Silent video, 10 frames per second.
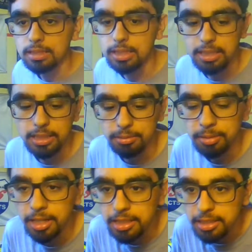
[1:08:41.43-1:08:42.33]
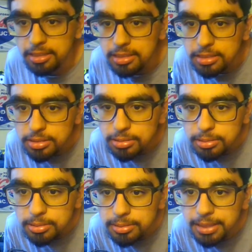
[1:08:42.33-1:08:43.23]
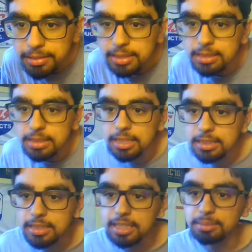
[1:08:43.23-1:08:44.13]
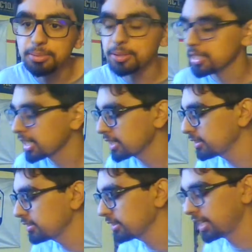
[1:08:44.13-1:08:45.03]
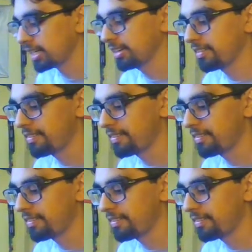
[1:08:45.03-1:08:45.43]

The kids walking to school now these days cuss more than I do. Ha.